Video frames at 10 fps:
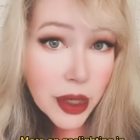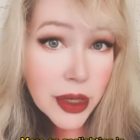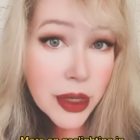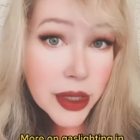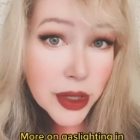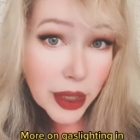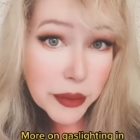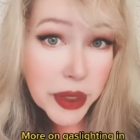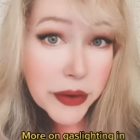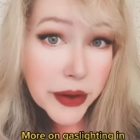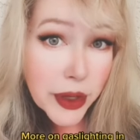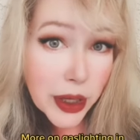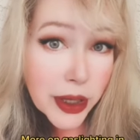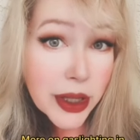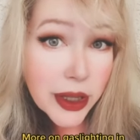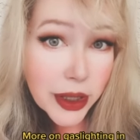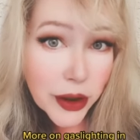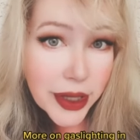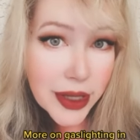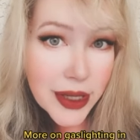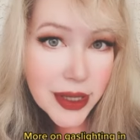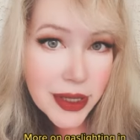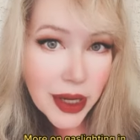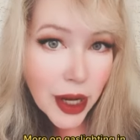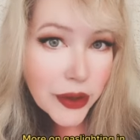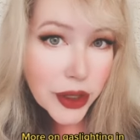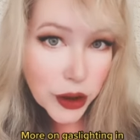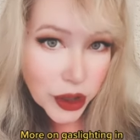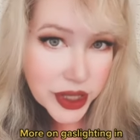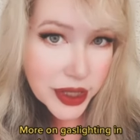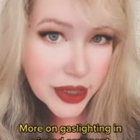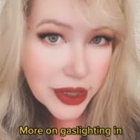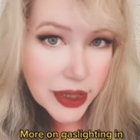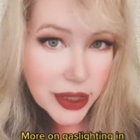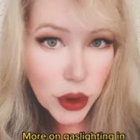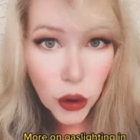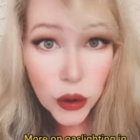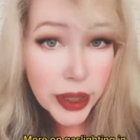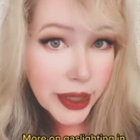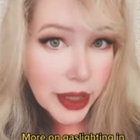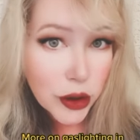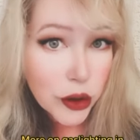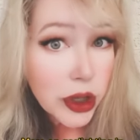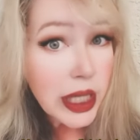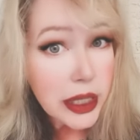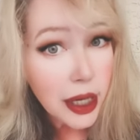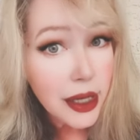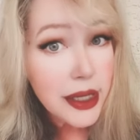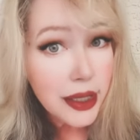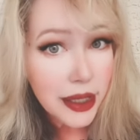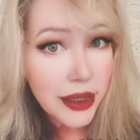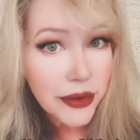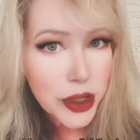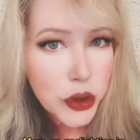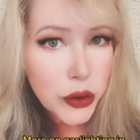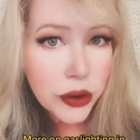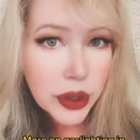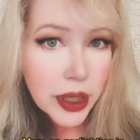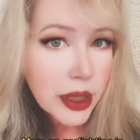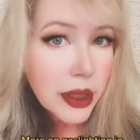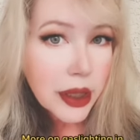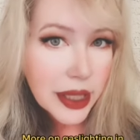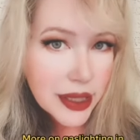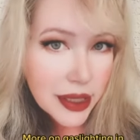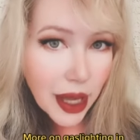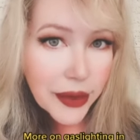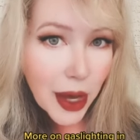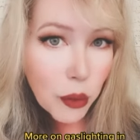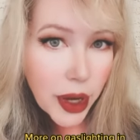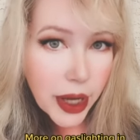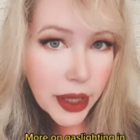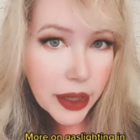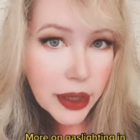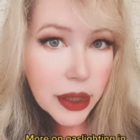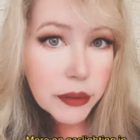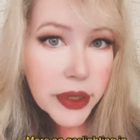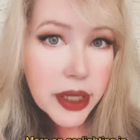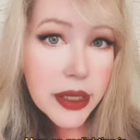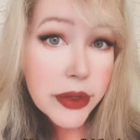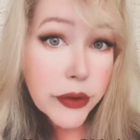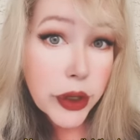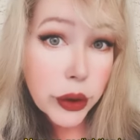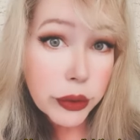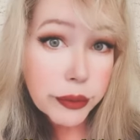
So let me be very clear on this. The narcissist or any other toxic individual is not that way because of you.